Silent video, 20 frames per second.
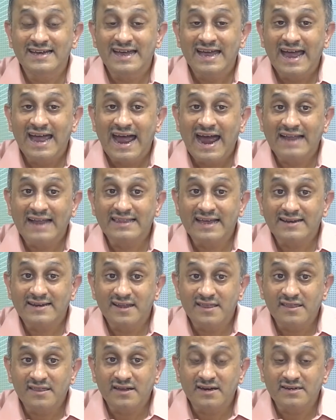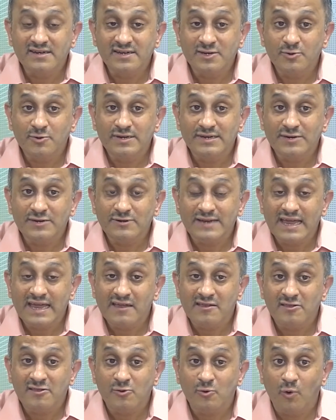and that discontinuity
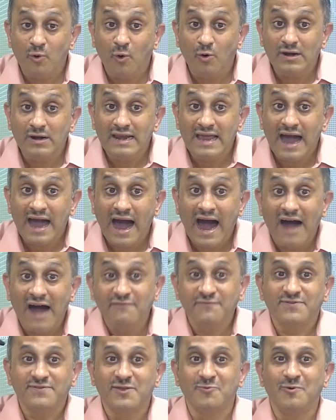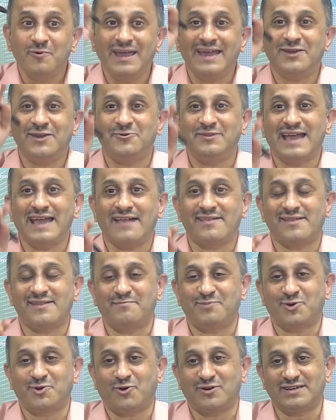takes you only half the way to the
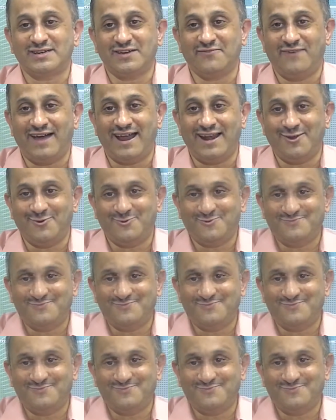asymptotic value.